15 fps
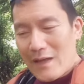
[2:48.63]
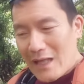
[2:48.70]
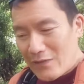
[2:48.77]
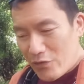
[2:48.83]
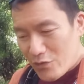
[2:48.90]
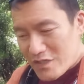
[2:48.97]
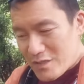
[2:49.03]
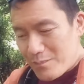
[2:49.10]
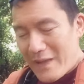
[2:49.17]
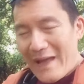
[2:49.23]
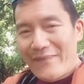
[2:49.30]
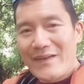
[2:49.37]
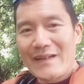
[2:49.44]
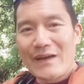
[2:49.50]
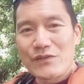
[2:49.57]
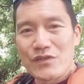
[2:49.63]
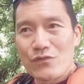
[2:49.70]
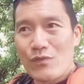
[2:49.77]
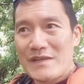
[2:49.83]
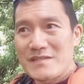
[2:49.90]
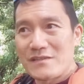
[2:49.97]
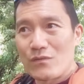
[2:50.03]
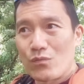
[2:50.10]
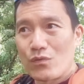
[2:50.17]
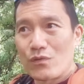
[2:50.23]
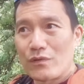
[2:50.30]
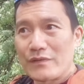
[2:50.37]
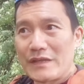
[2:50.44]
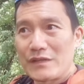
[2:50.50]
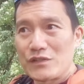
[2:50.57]
and if you expand that out to the rest of the
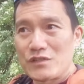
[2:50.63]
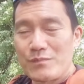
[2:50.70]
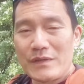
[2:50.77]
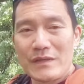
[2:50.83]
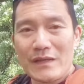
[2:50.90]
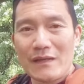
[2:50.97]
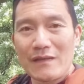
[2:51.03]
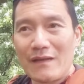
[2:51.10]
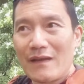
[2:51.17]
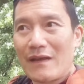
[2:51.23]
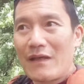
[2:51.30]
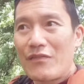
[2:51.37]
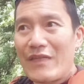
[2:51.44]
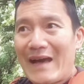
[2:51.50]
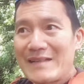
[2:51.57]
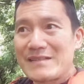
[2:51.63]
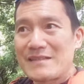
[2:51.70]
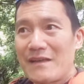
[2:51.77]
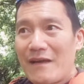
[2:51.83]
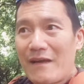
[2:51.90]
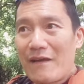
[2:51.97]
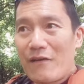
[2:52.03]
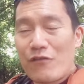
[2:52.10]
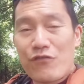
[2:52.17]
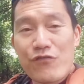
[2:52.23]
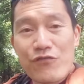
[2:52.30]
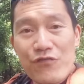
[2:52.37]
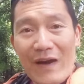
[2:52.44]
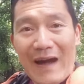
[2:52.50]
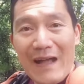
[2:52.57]
world, English speaking, that's
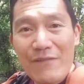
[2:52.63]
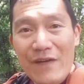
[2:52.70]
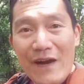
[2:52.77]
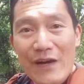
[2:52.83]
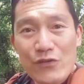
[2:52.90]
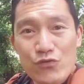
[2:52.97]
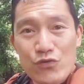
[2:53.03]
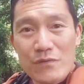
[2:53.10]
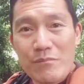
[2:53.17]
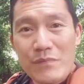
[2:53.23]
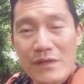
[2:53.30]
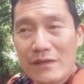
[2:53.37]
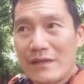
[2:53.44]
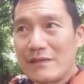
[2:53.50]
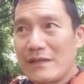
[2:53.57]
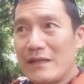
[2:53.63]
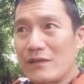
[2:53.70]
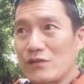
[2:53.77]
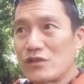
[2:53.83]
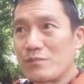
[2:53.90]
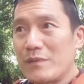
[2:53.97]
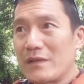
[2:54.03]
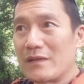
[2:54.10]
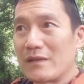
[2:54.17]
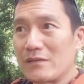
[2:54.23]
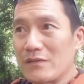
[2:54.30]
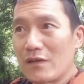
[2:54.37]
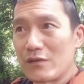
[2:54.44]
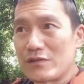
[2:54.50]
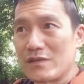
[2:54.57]
500 million English speaking
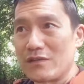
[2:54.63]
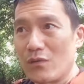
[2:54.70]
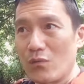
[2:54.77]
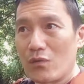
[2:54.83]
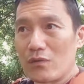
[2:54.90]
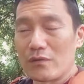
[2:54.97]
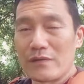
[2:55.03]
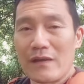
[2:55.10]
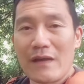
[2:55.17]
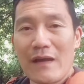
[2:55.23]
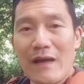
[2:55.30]
adults in the world.